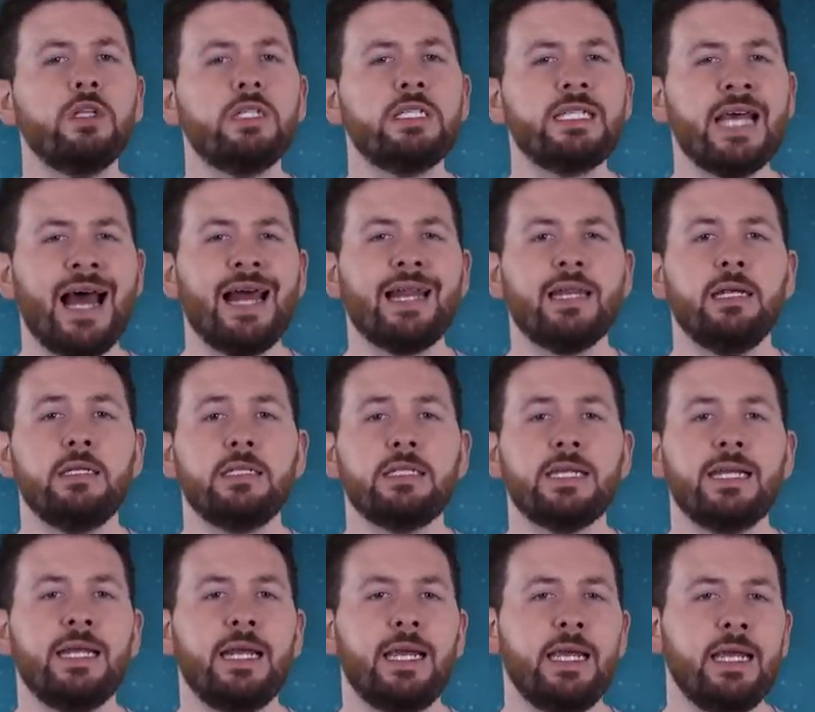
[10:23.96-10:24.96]
the talent
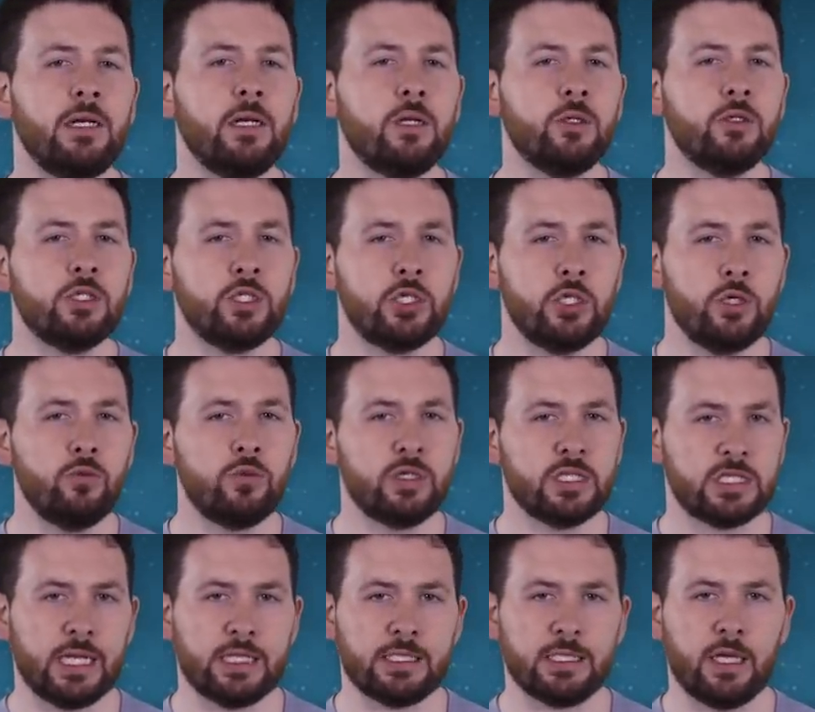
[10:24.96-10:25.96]
in England's youth
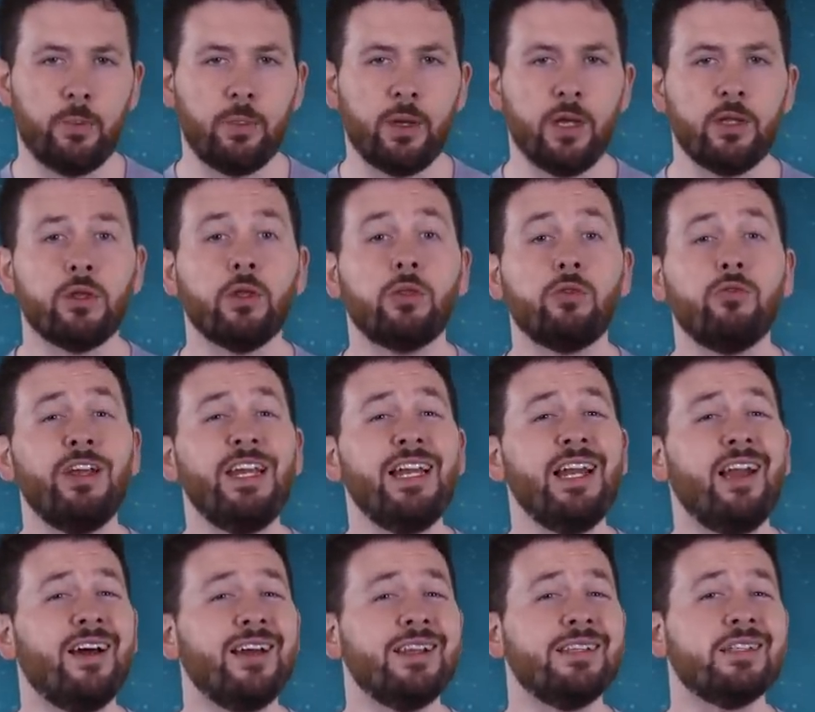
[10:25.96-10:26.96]
setup, the Three
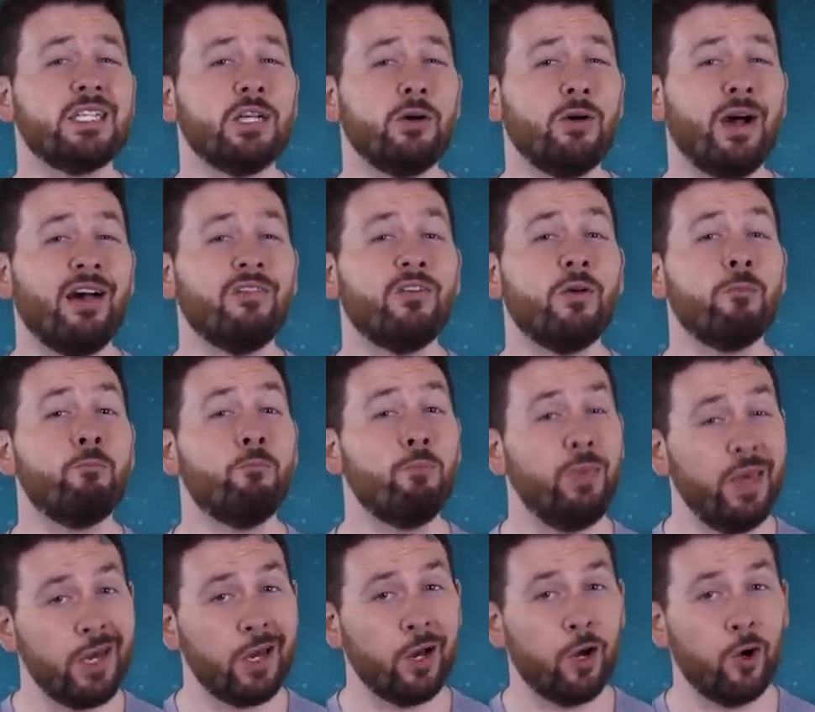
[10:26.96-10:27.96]
Lions still have a
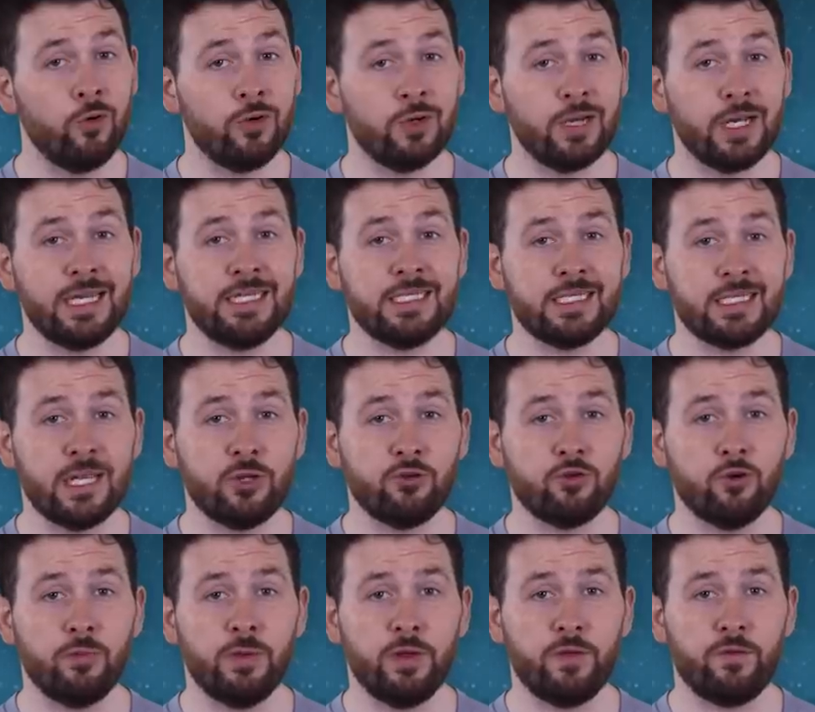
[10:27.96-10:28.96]
big hole in
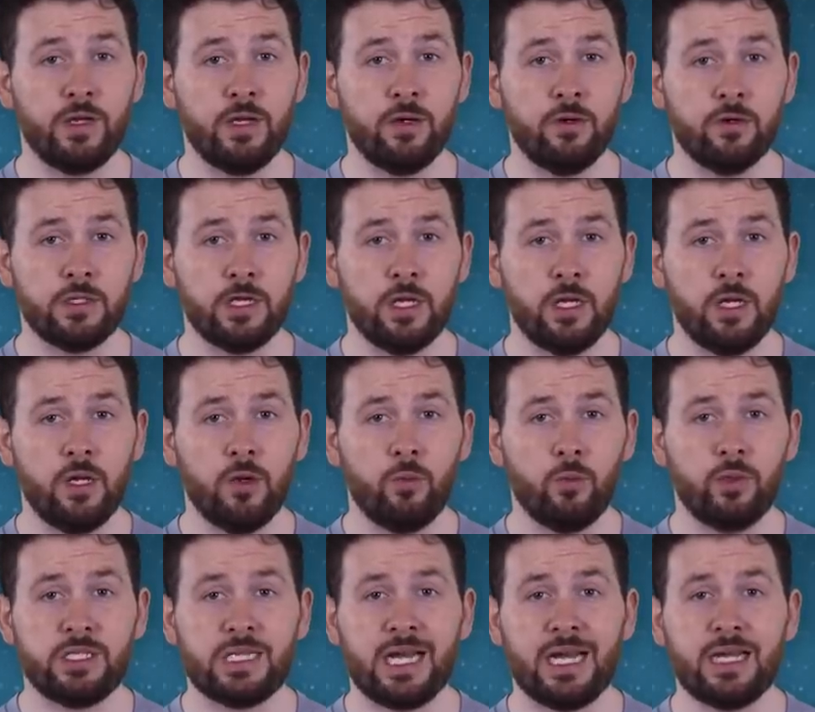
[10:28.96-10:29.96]
central midfield,
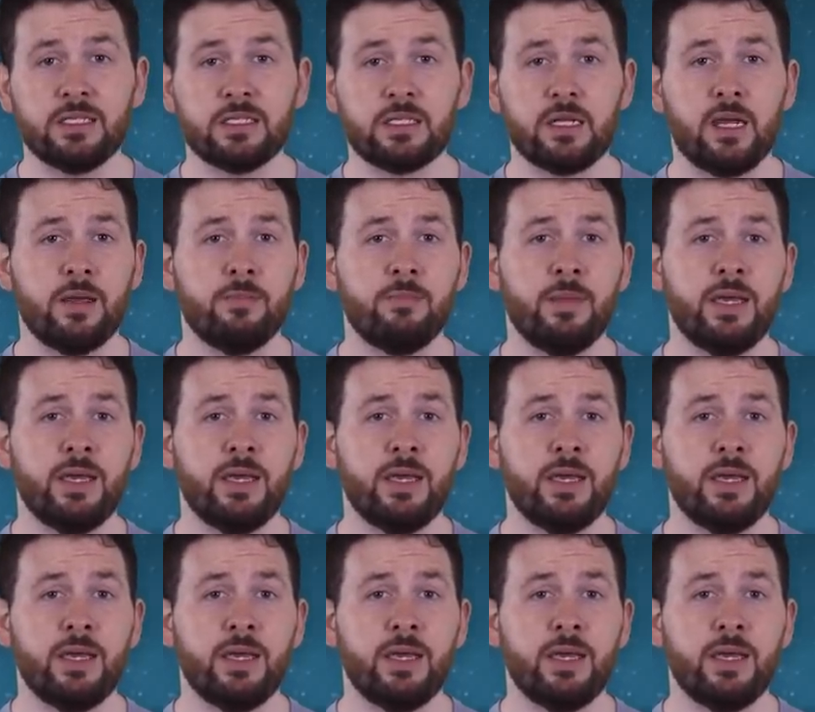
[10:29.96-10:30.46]
with talents like